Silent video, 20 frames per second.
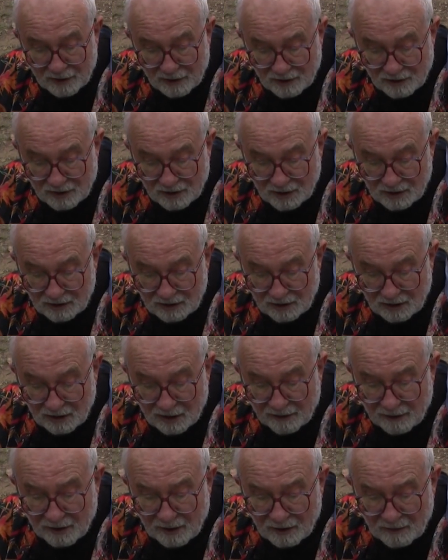inside the
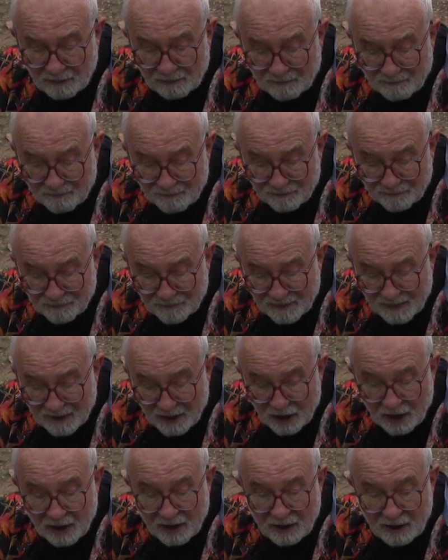other,
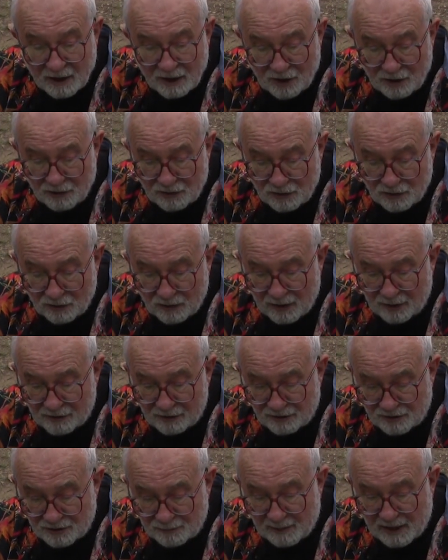you get
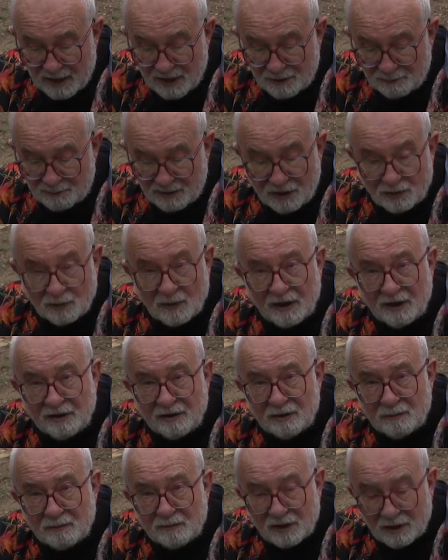a space between
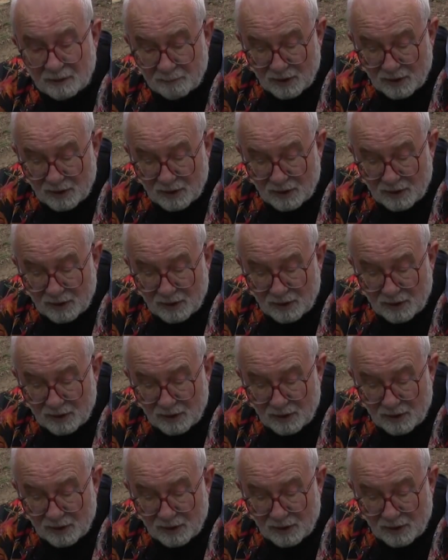them, the